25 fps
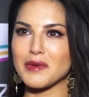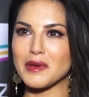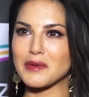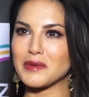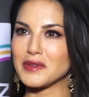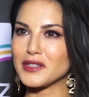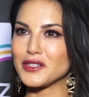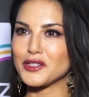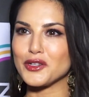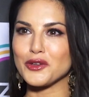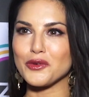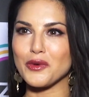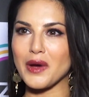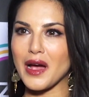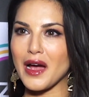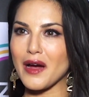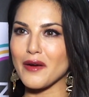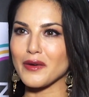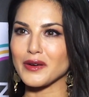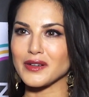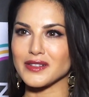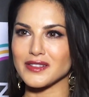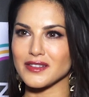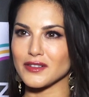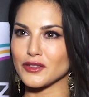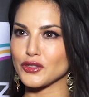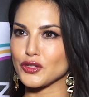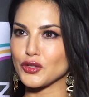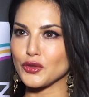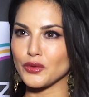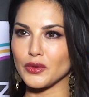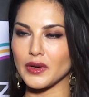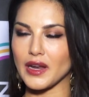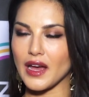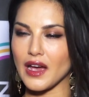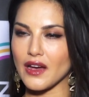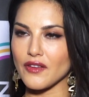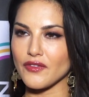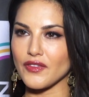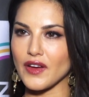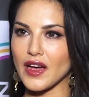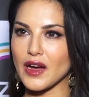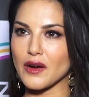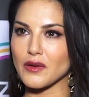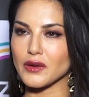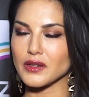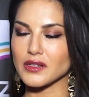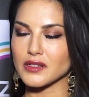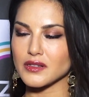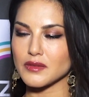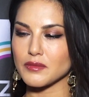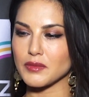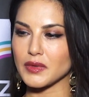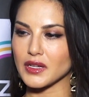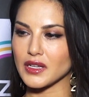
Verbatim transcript: maybe 2 hours or 2.5 hours.